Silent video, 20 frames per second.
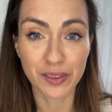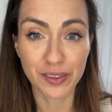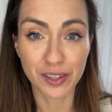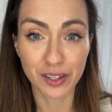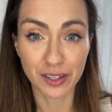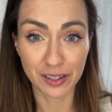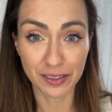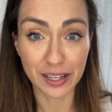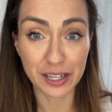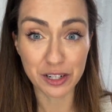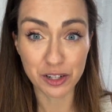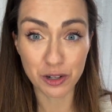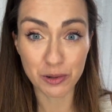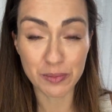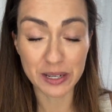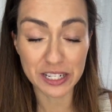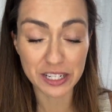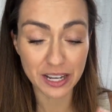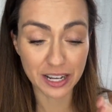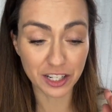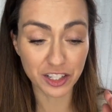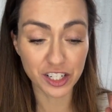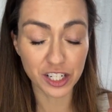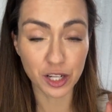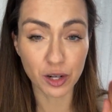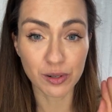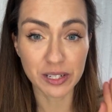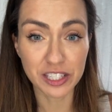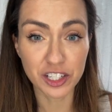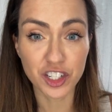they told me to
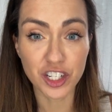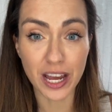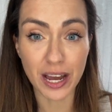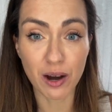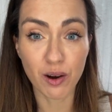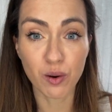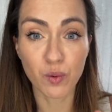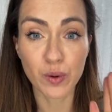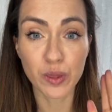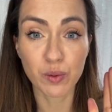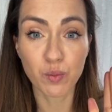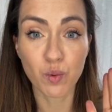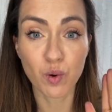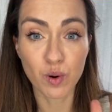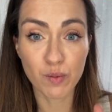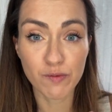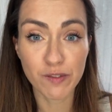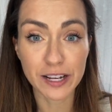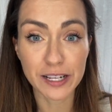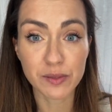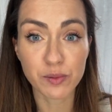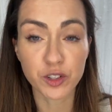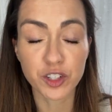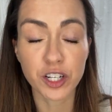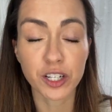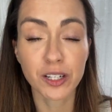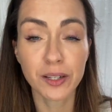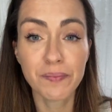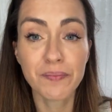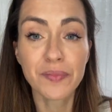actually go in the shower with a warm face
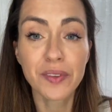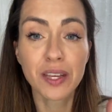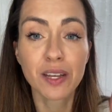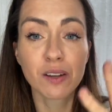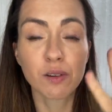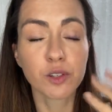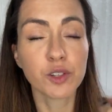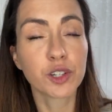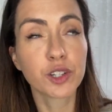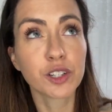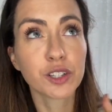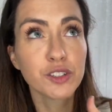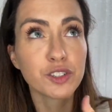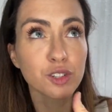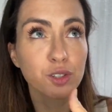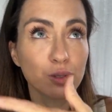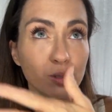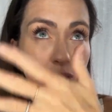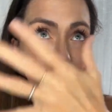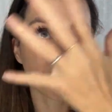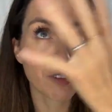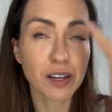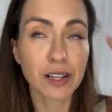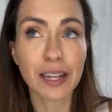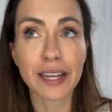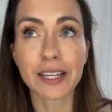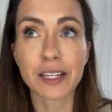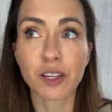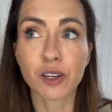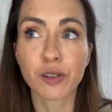washer. You can you
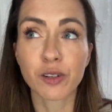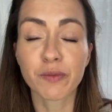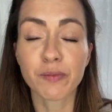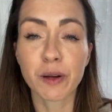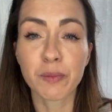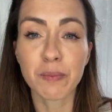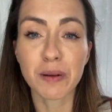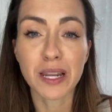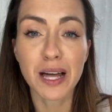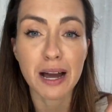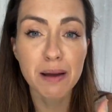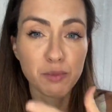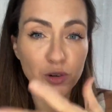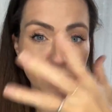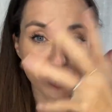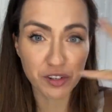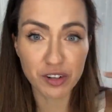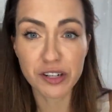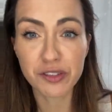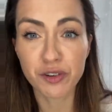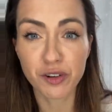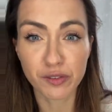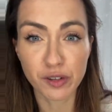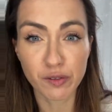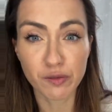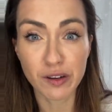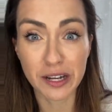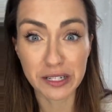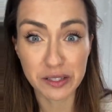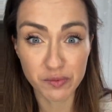can apply moisturizer over
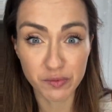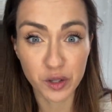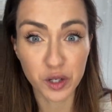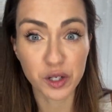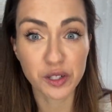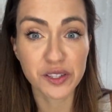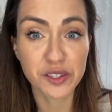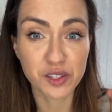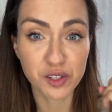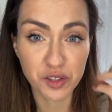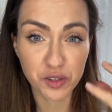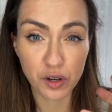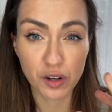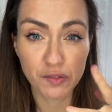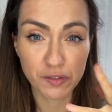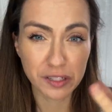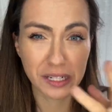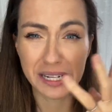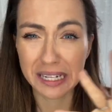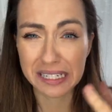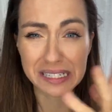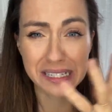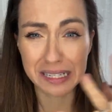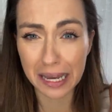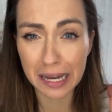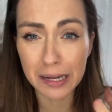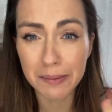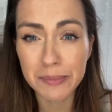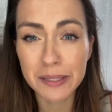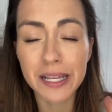your face first to soften any
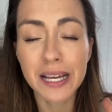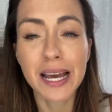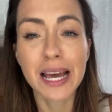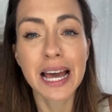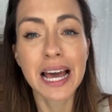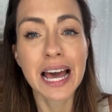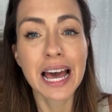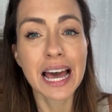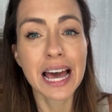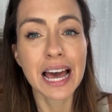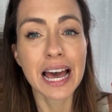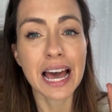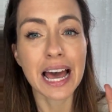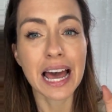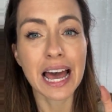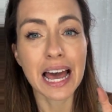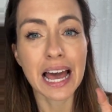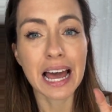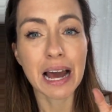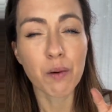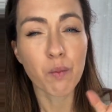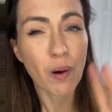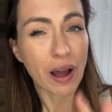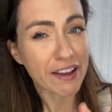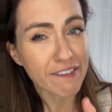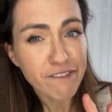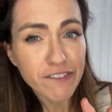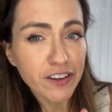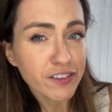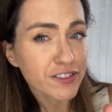scabs.
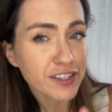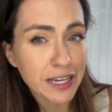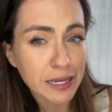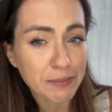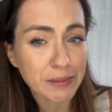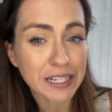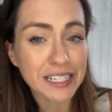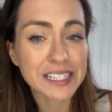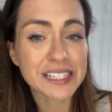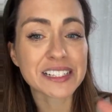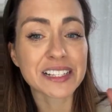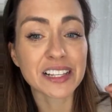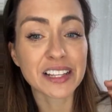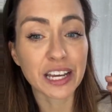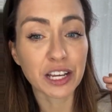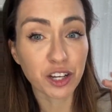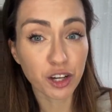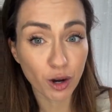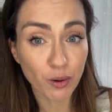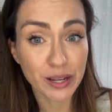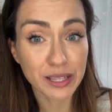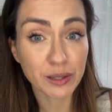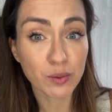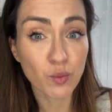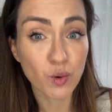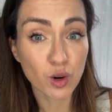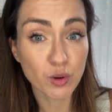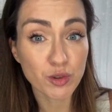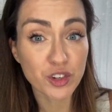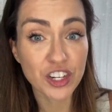Wait 15 minutes, then go in
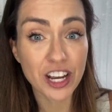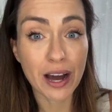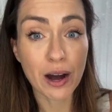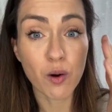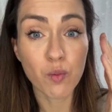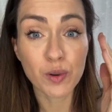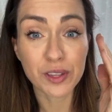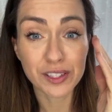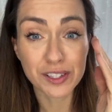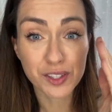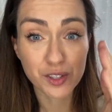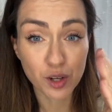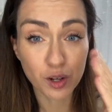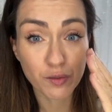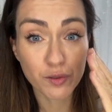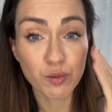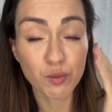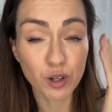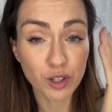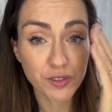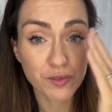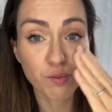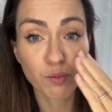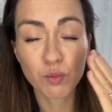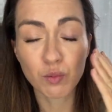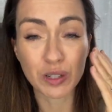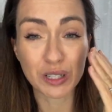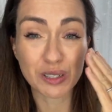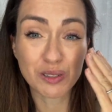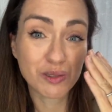the warm shower with a soft wash,
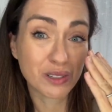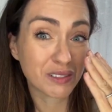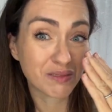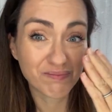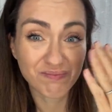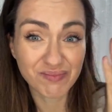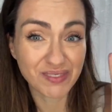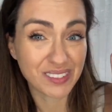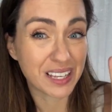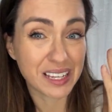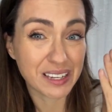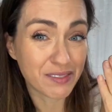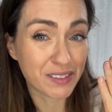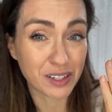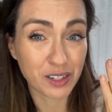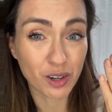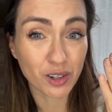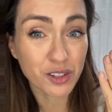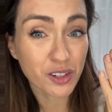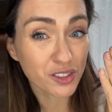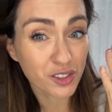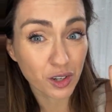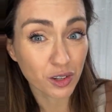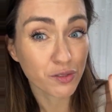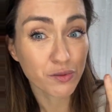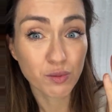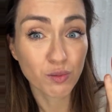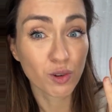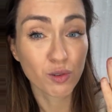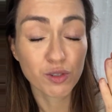well, even not
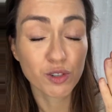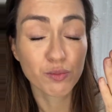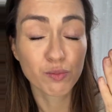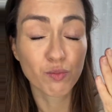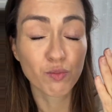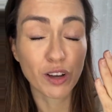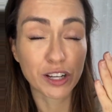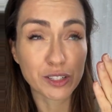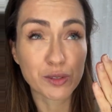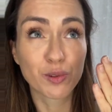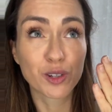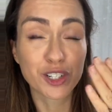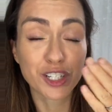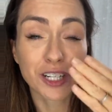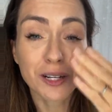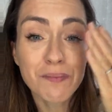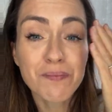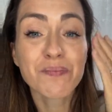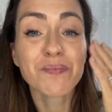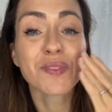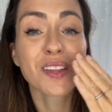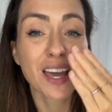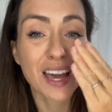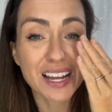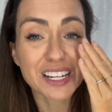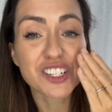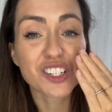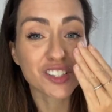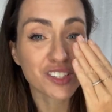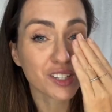soft wash face washer,
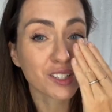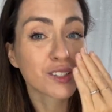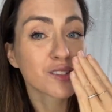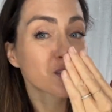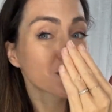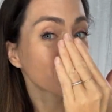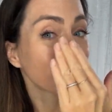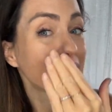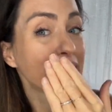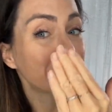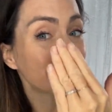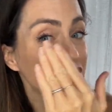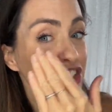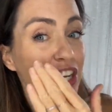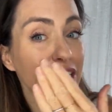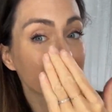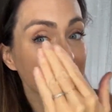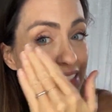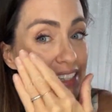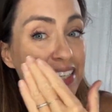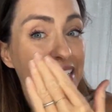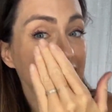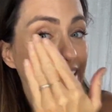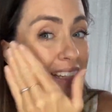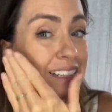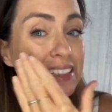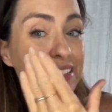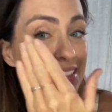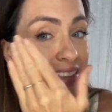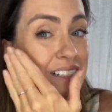and just like
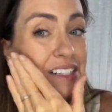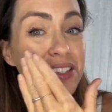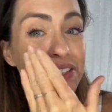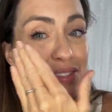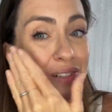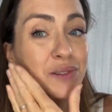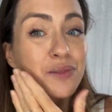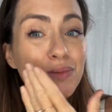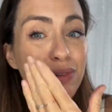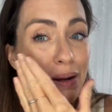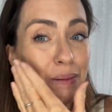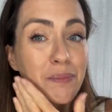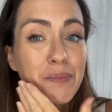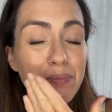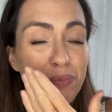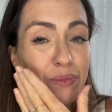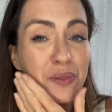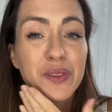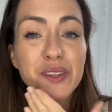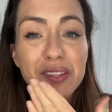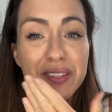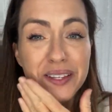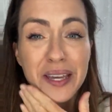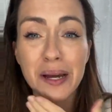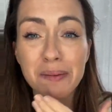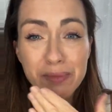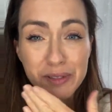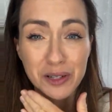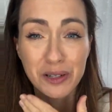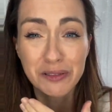gently scrub the
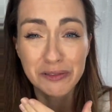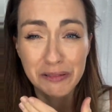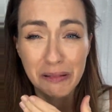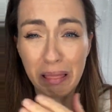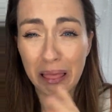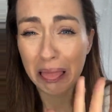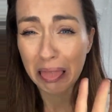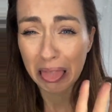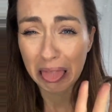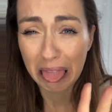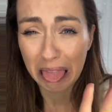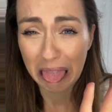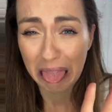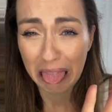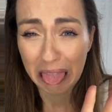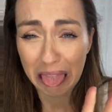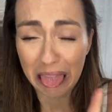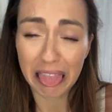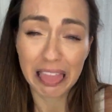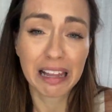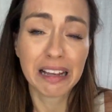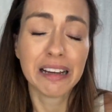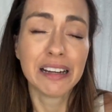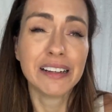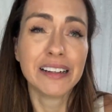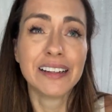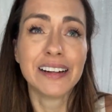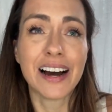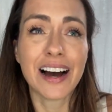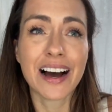scabs off. Ugh.
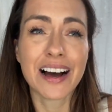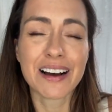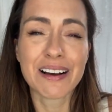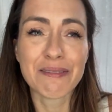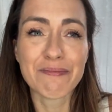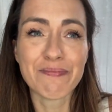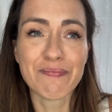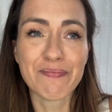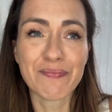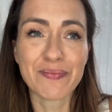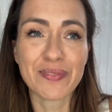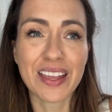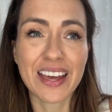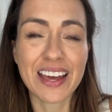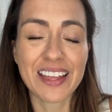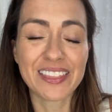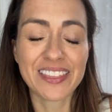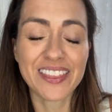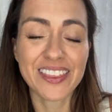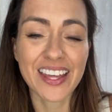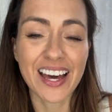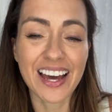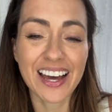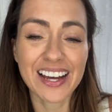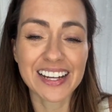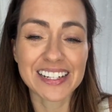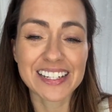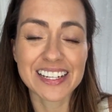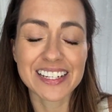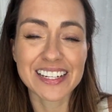And
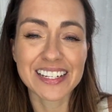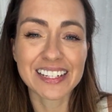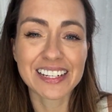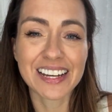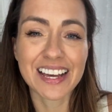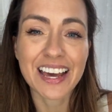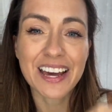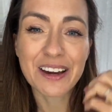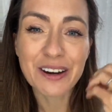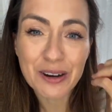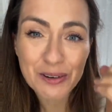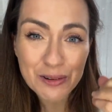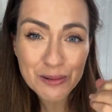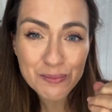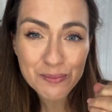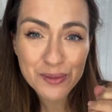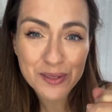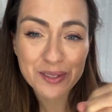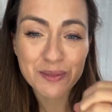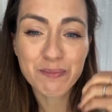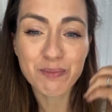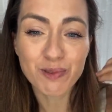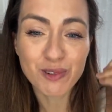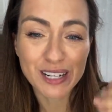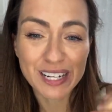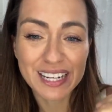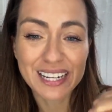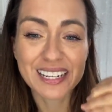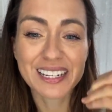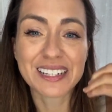that helps
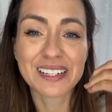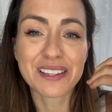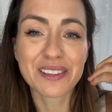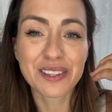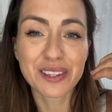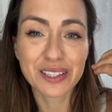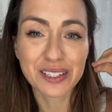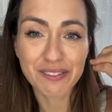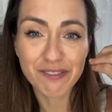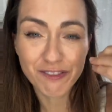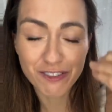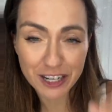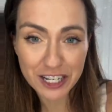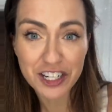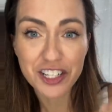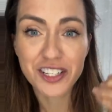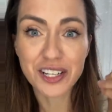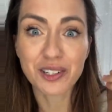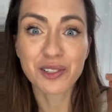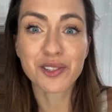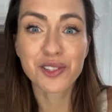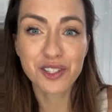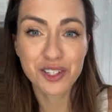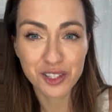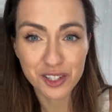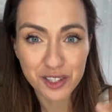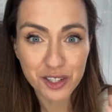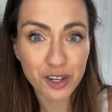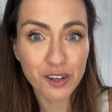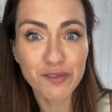bring the fresh cells
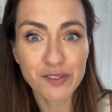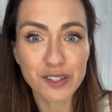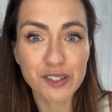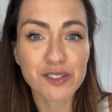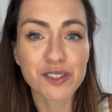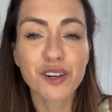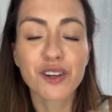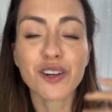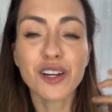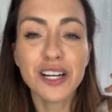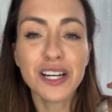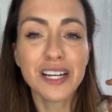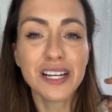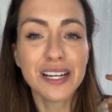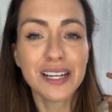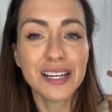to the surface. So